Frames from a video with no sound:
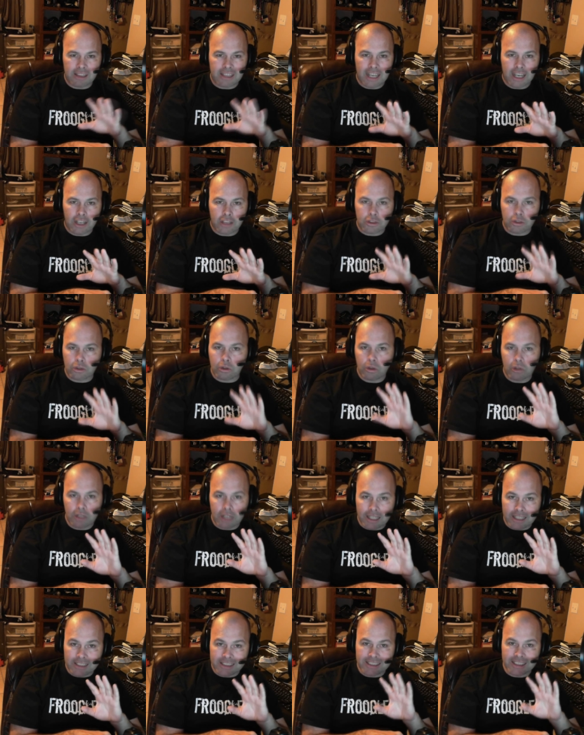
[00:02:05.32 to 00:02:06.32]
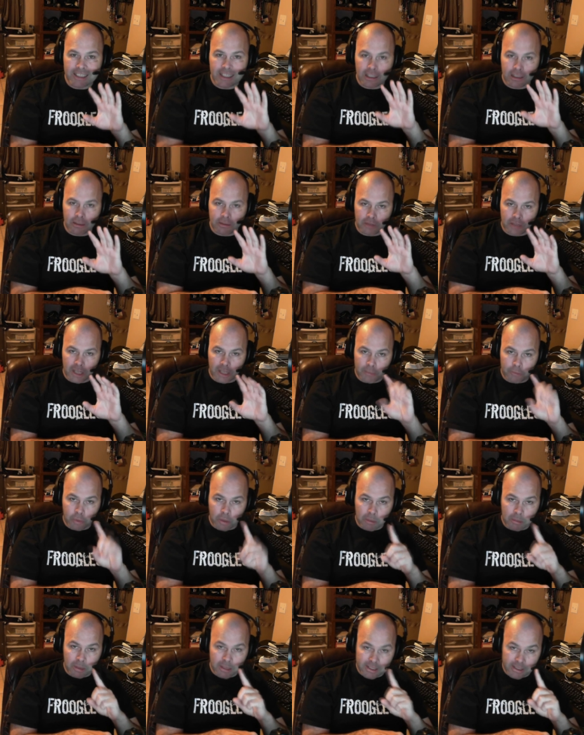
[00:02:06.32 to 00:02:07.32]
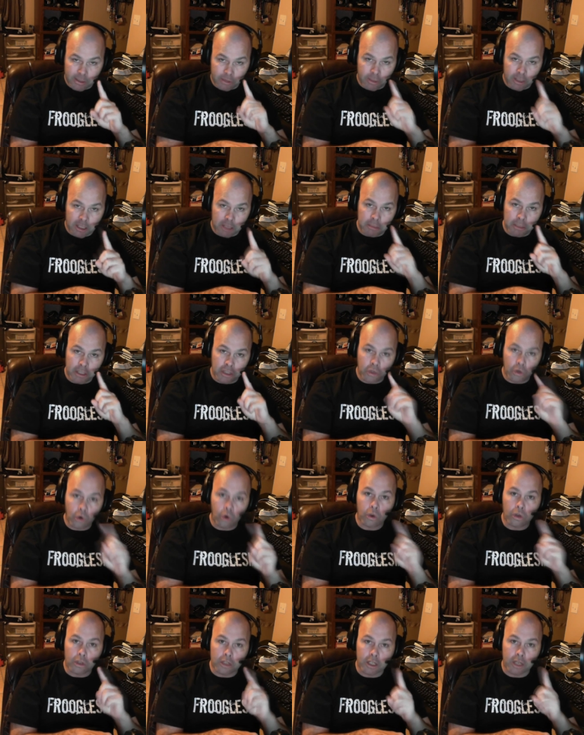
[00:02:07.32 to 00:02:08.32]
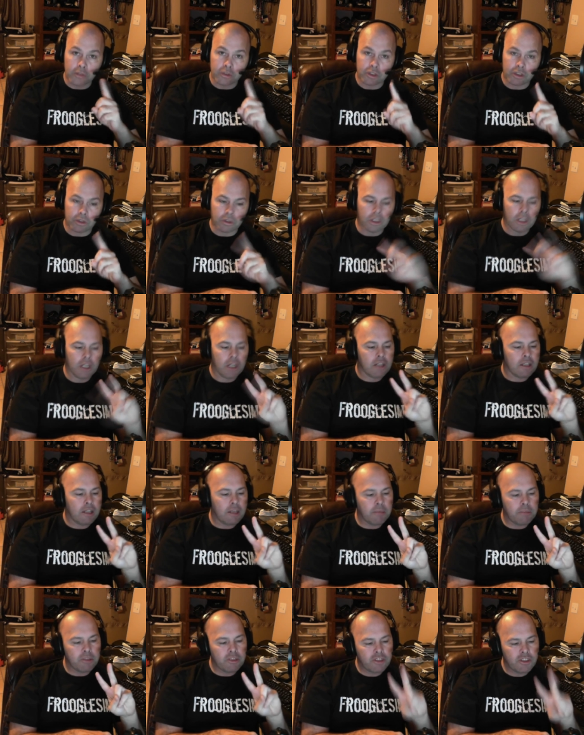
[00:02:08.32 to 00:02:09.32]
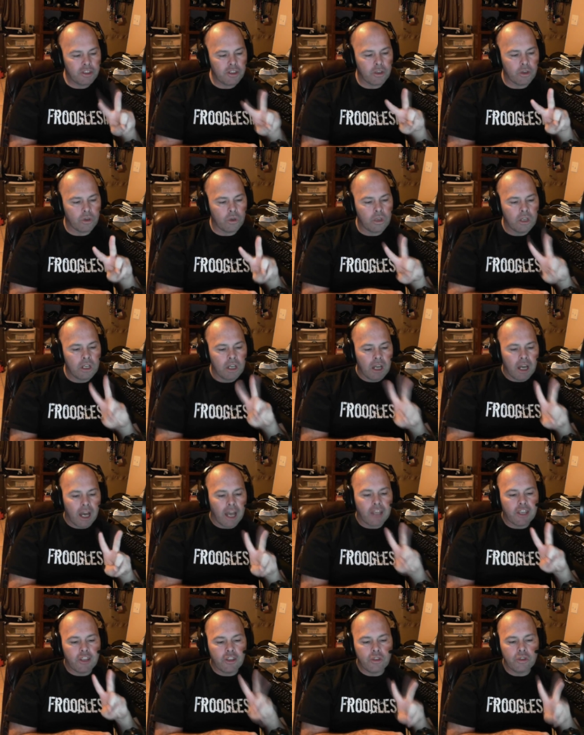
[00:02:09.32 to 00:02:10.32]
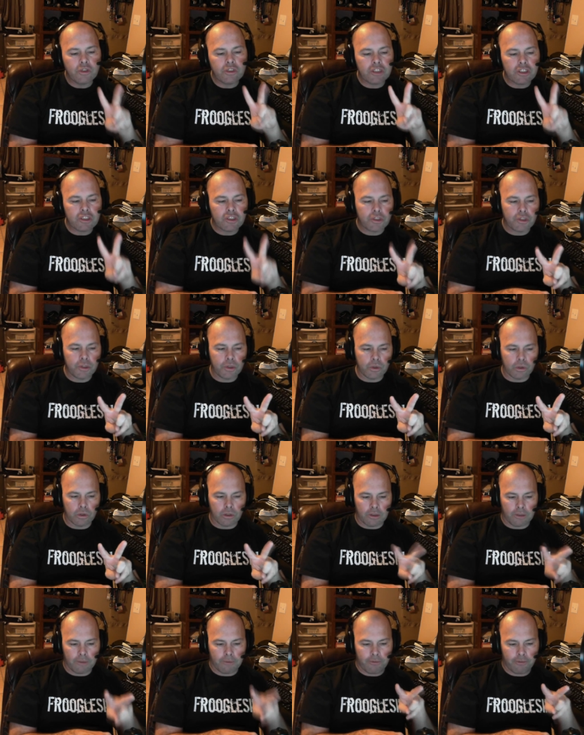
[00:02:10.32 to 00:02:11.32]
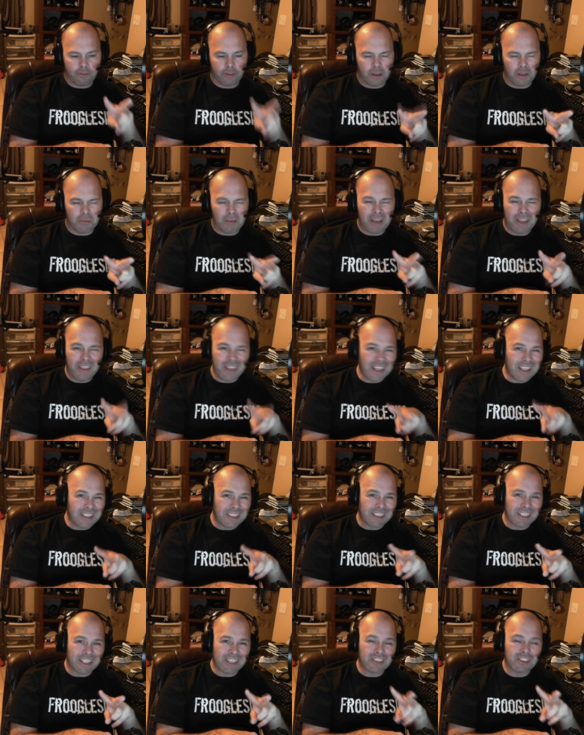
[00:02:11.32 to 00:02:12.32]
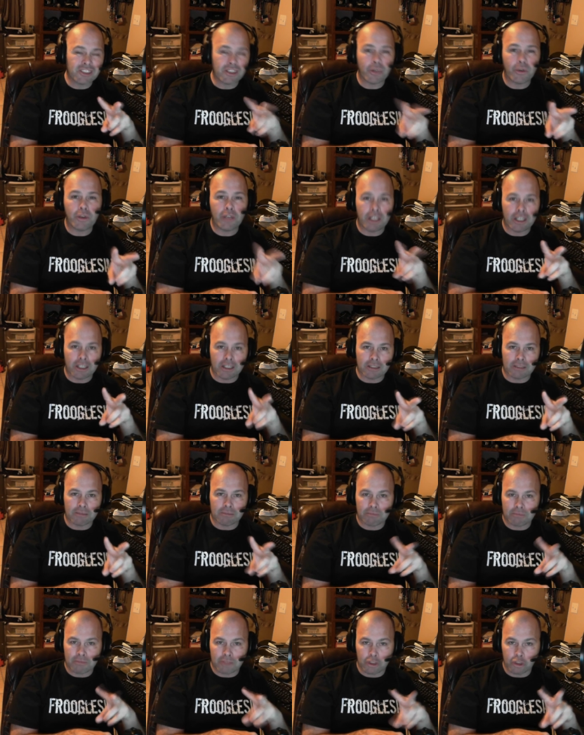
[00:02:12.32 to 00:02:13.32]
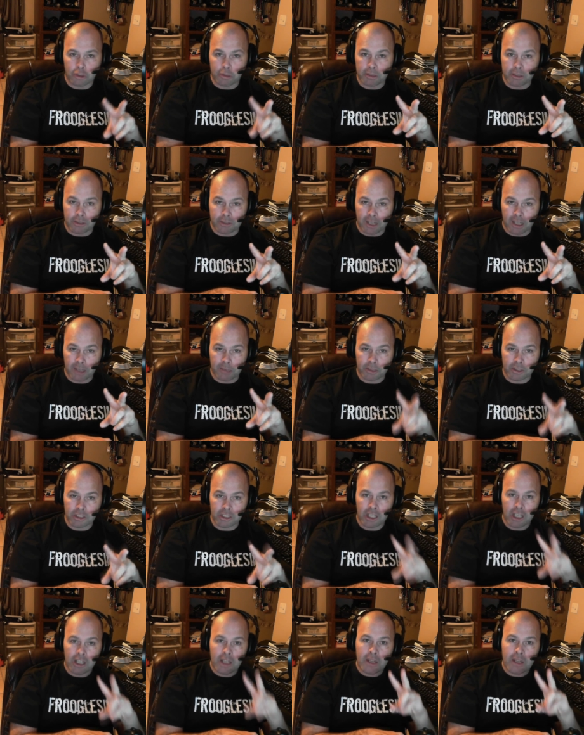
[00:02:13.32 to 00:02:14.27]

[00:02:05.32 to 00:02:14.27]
that at all. It's still the number one place I would recommend you all go to. Number two, I used a tool from, I think it's an Estonian group of developers